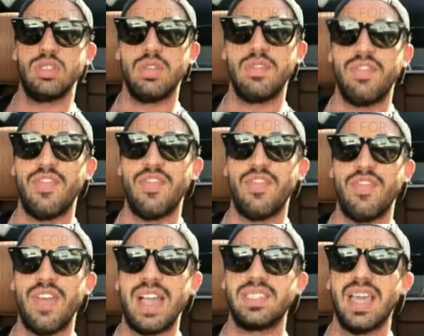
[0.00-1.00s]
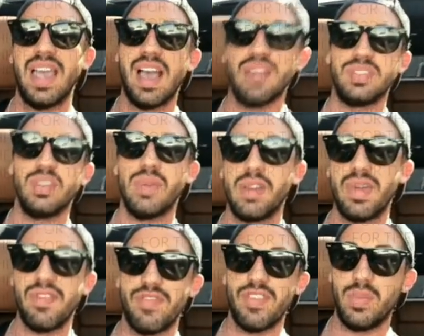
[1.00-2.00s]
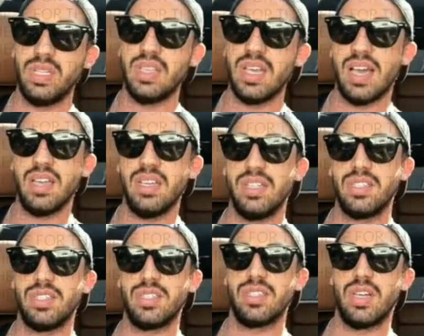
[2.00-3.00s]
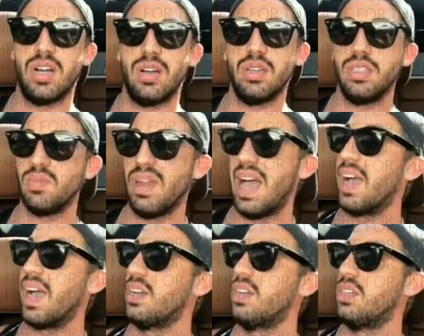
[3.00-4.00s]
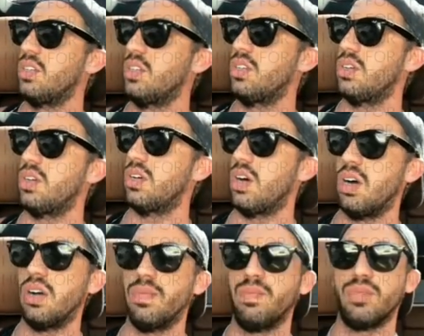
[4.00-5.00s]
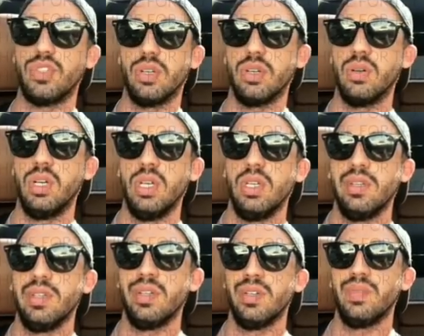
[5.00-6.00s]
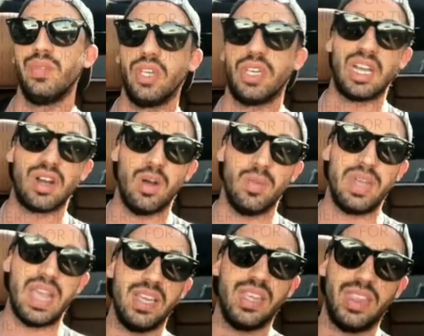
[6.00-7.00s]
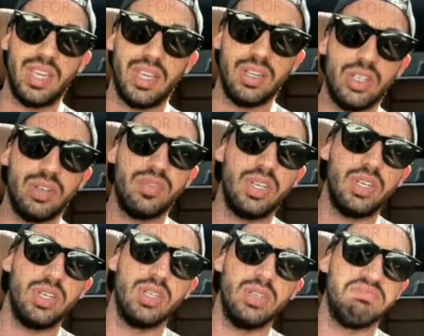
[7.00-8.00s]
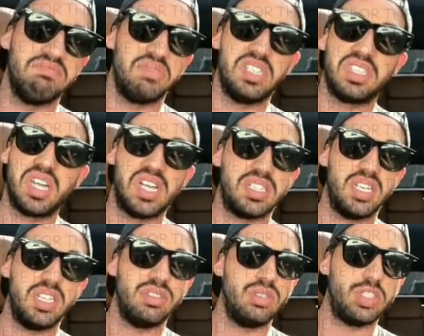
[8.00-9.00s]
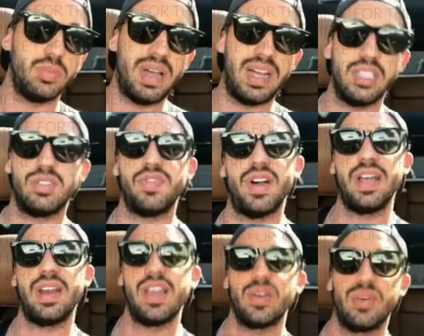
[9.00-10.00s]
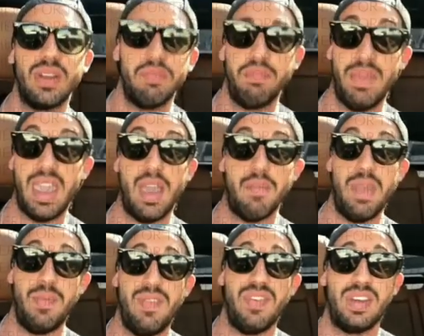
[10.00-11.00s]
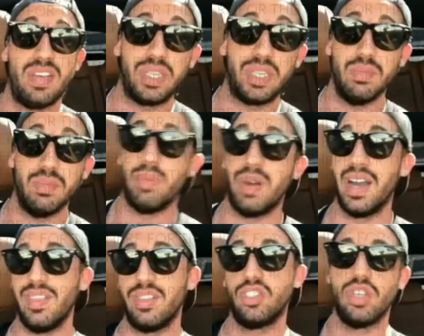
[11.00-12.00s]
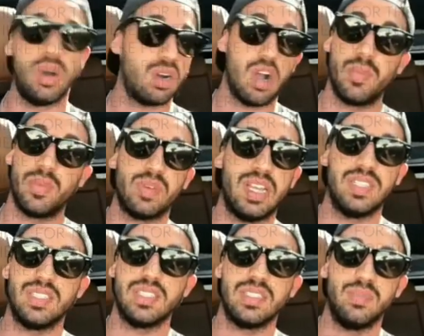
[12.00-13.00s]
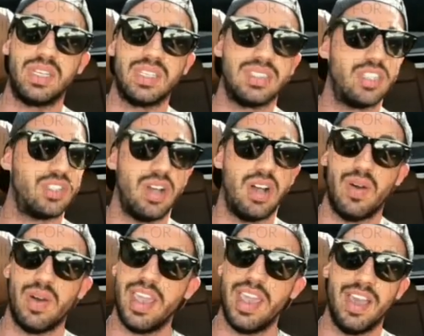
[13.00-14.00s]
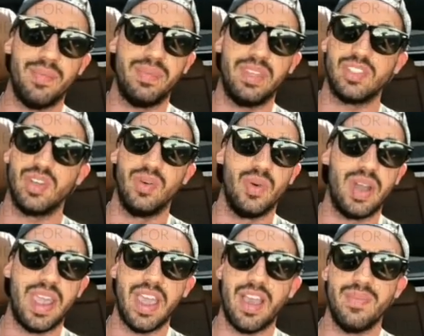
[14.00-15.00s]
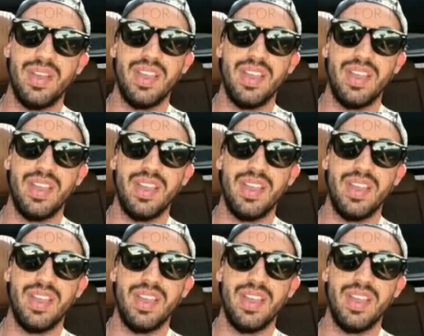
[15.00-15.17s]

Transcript: So in fact, I have somebody in my family that is black. So you can call me anything in your video, disgusting, douchebag, it's fine. I may even agree, but don't call me racist, because that's not how I am. That's not who I am.